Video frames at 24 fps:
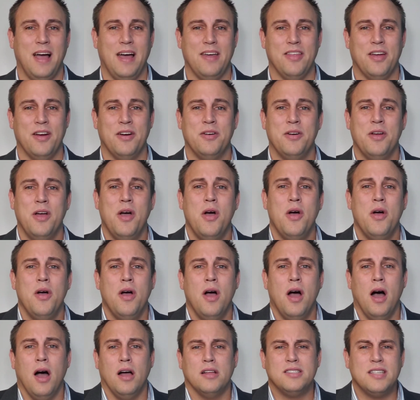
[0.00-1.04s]
Hi there.
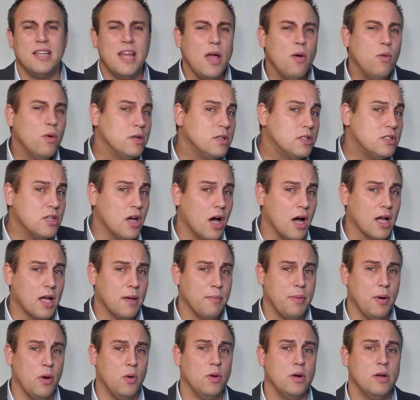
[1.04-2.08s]
Today I want to
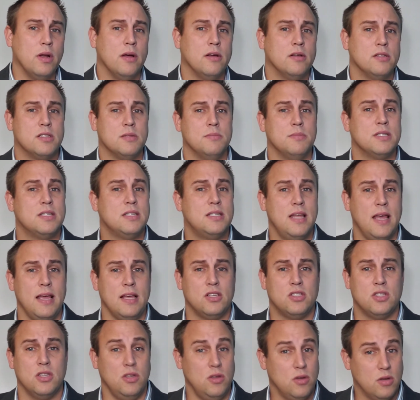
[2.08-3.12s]
talk about some
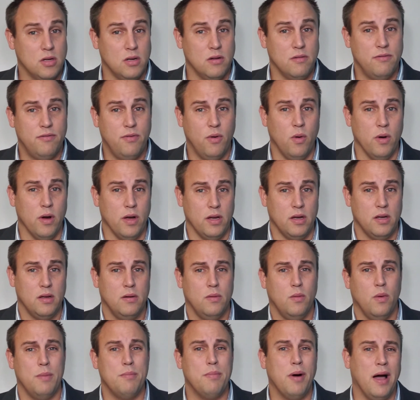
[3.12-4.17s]
mistakes you can avoid
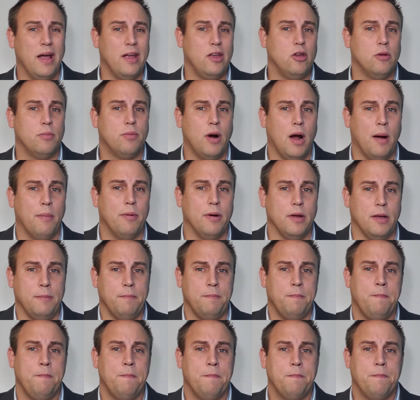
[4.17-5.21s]
when buying your property.
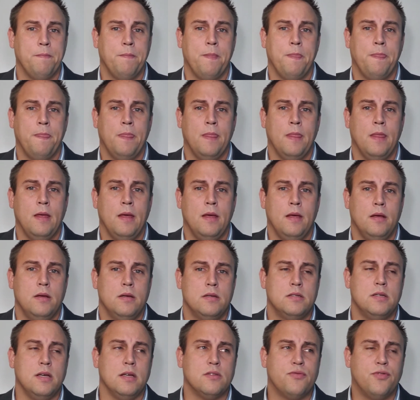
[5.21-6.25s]

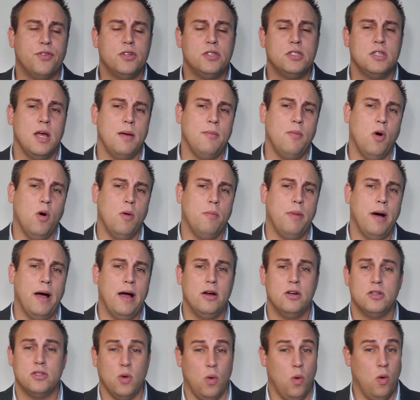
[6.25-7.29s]
See, as first-time home
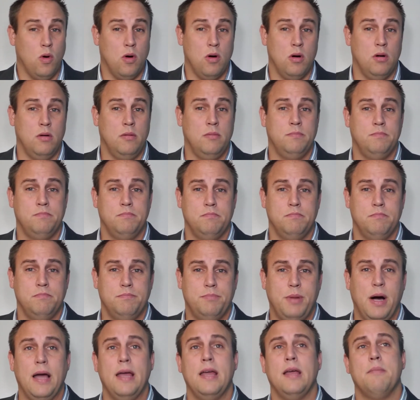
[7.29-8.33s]
buyers or
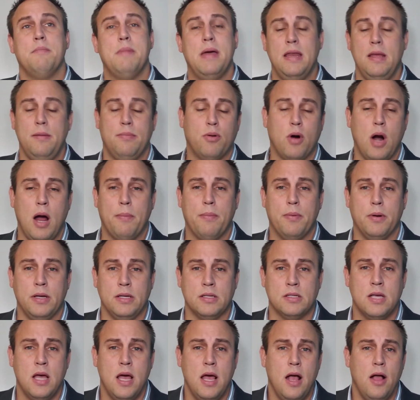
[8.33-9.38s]
buying many
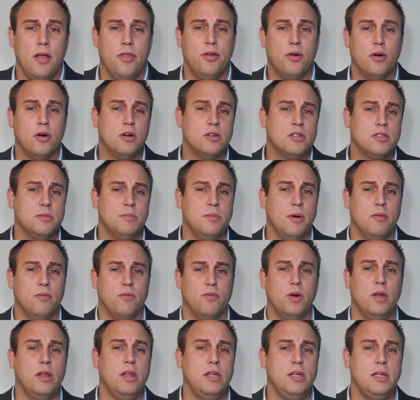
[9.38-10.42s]
properties, there are some
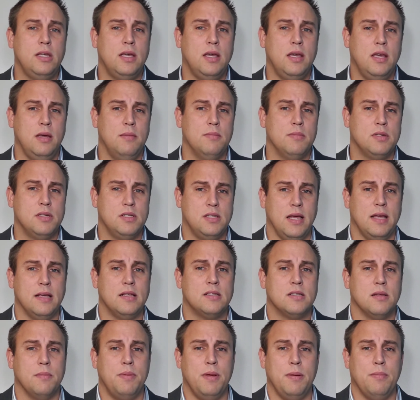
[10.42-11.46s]
really key
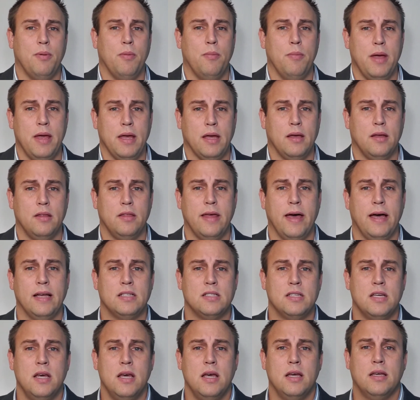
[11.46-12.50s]
mistakes that people make
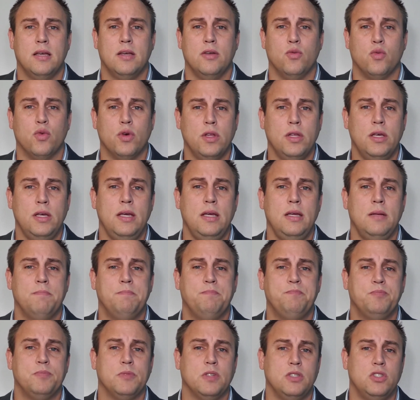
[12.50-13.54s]
that can
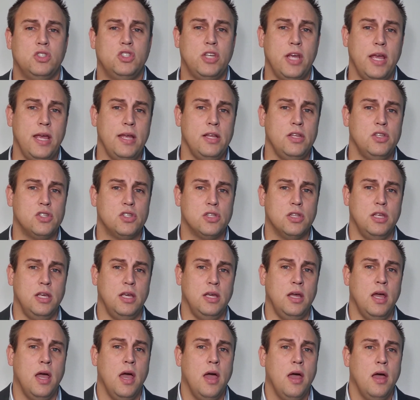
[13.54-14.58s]
really change
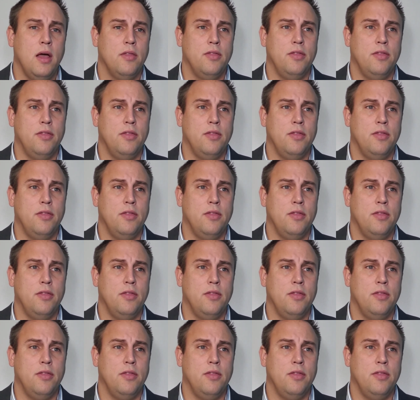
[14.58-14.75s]
the